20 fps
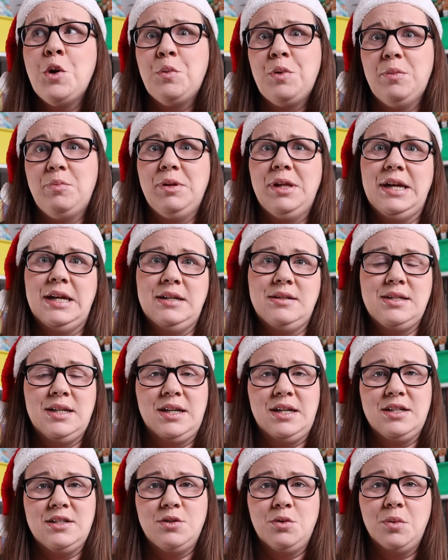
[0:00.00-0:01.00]
We play
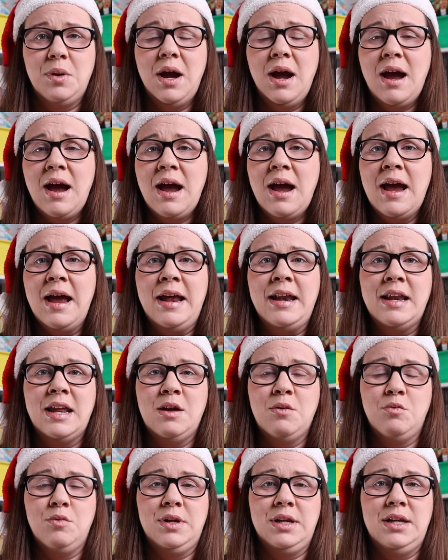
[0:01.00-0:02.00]
Ticket to Ride
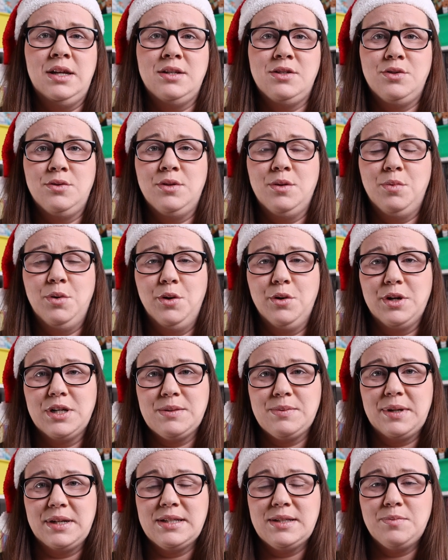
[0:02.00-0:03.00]
and we do the Polar
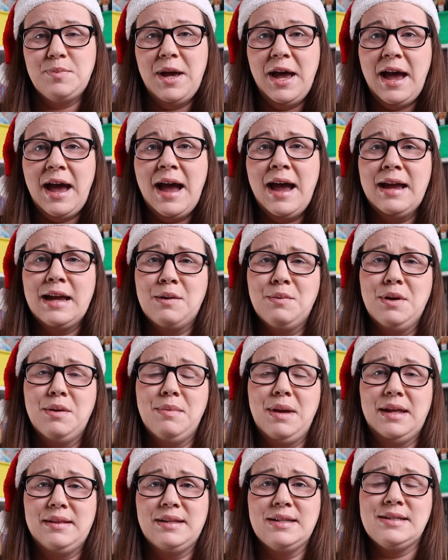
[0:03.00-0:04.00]
Express pack and we
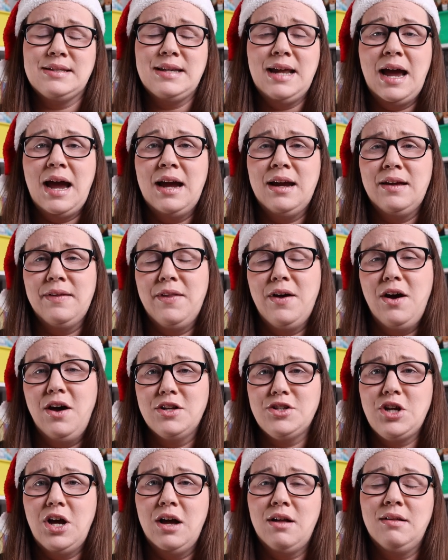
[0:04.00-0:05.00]
make the snack and the
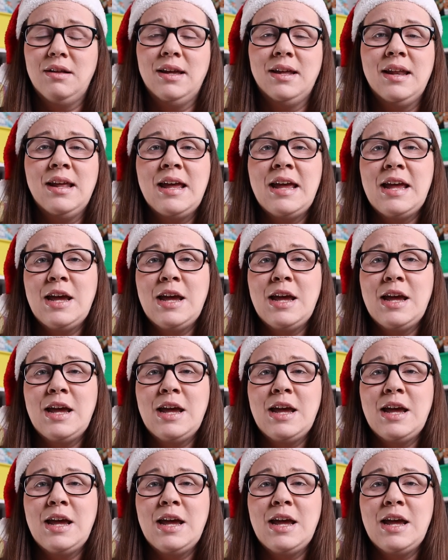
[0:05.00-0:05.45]
hot chocolate.